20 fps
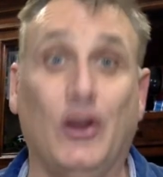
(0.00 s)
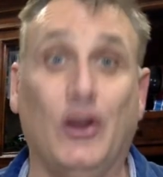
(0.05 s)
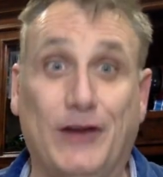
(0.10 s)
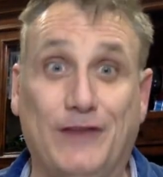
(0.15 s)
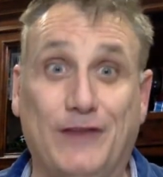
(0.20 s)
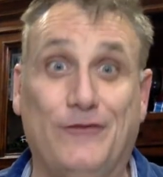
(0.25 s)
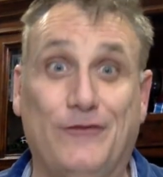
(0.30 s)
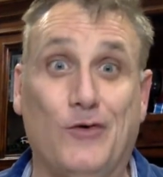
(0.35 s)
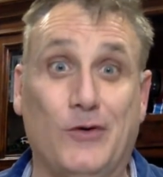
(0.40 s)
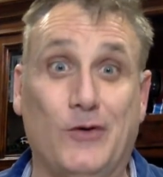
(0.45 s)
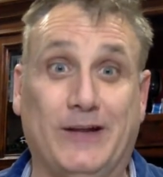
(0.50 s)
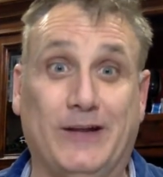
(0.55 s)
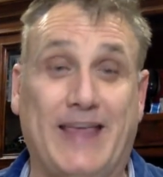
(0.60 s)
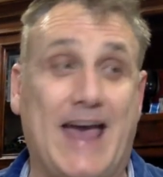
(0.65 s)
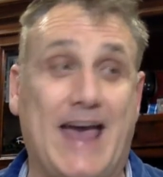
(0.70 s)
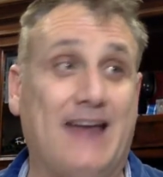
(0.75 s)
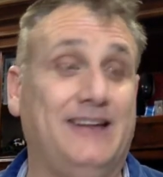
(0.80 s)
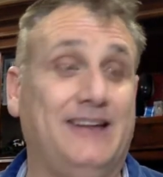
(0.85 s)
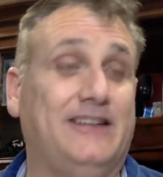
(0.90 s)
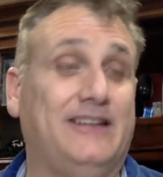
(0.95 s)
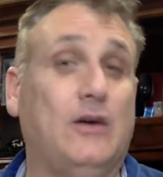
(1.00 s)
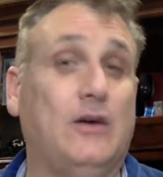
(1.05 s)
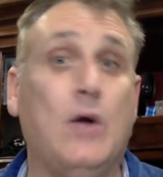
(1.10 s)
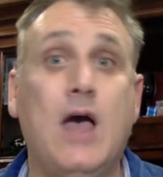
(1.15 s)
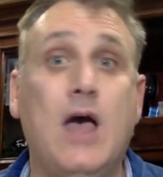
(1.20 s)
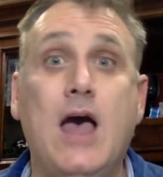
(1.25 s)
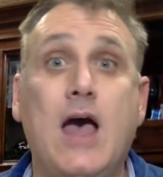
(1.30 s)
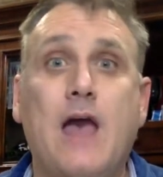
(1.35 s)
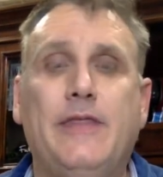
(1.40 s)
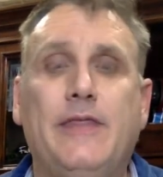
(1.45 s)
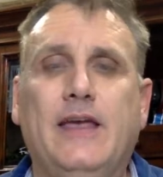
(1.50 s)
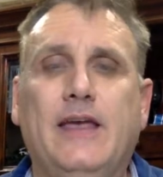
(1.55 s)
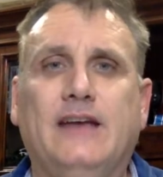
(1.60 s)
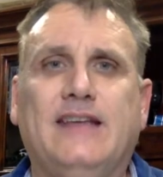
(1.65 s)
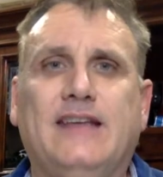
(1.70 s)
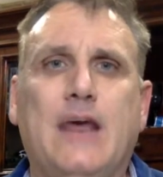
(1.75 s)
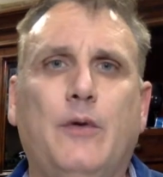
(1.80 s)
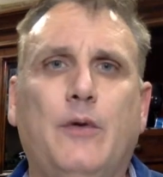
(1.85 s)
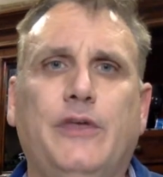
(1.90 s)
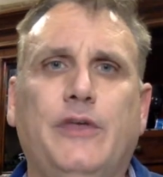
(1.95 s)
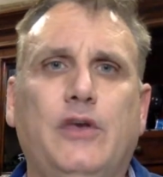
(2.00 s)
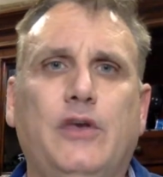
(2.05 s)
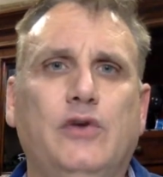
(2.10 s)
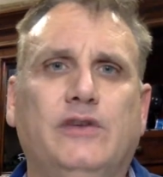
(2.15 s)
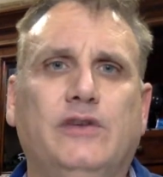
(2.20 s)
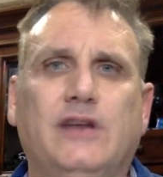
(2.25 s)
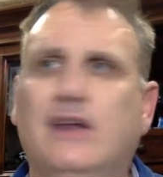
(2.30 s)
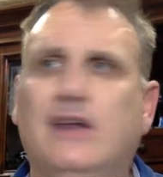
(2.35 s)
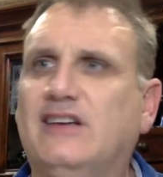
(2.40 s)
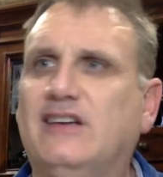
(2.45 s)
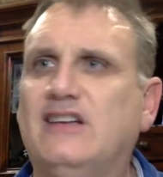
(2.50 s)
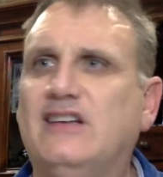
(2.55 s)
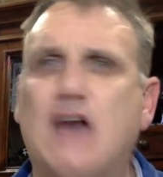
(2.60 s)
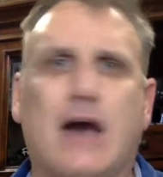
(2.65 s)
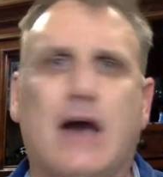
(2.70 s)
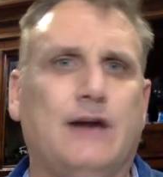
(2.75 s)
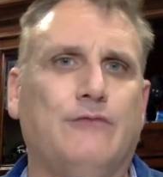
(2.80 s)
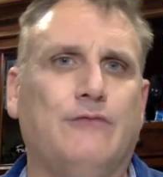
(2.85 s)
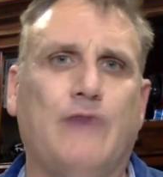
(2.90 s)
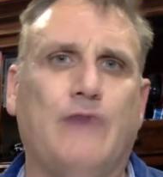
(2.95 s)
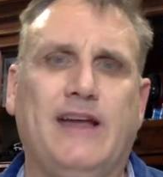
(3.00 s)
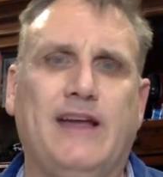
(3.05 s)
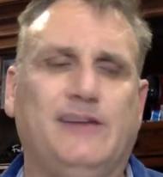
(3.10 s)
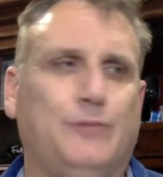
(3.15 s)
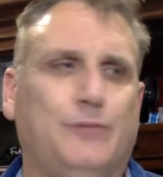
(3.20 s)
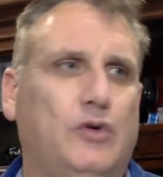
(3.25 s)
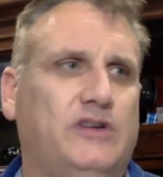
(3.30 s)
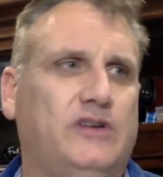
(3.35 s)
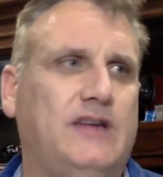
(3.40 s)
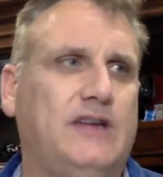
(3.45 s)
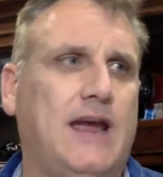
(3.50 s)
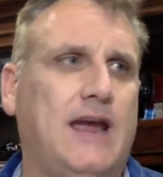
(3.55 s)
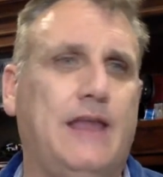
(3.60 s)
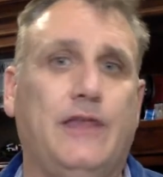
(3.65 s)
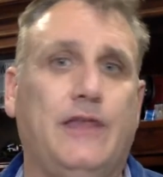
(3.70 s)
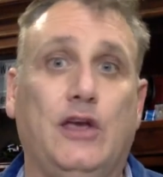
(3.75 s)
Looking forward to that. And so the intent with Houston, it's not a race per se.